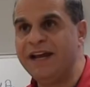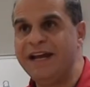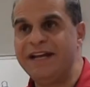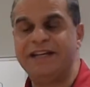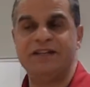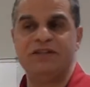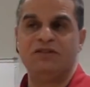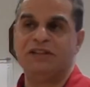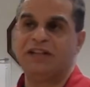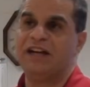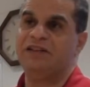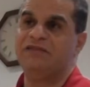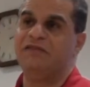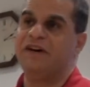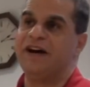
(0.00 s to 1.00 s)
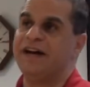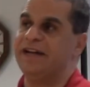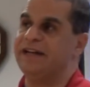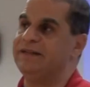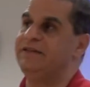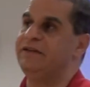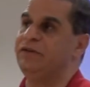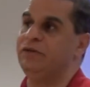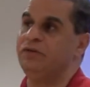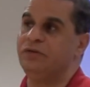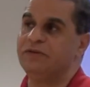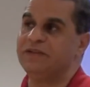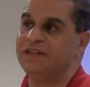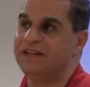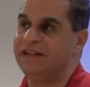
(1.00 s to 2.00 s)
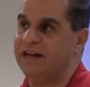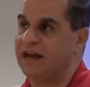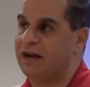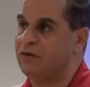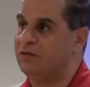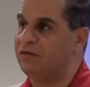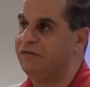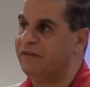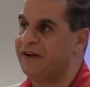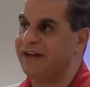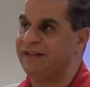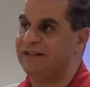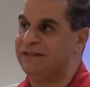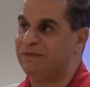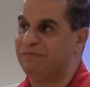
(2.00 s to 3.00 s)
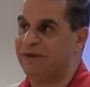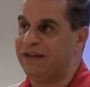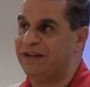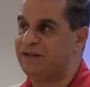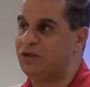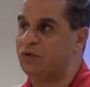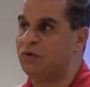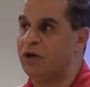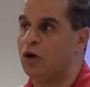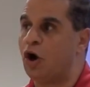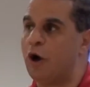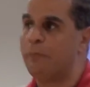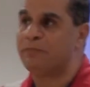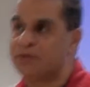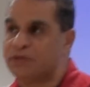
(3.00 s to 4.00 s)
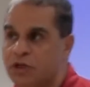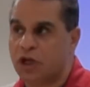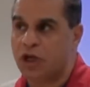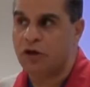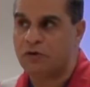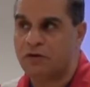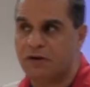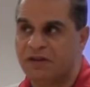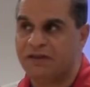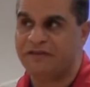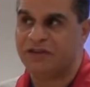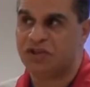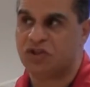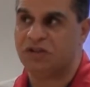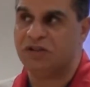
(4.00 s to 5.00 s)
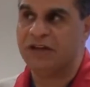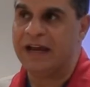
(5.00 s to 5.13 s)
it is not advised you use it in a confined space. You will obscure the vision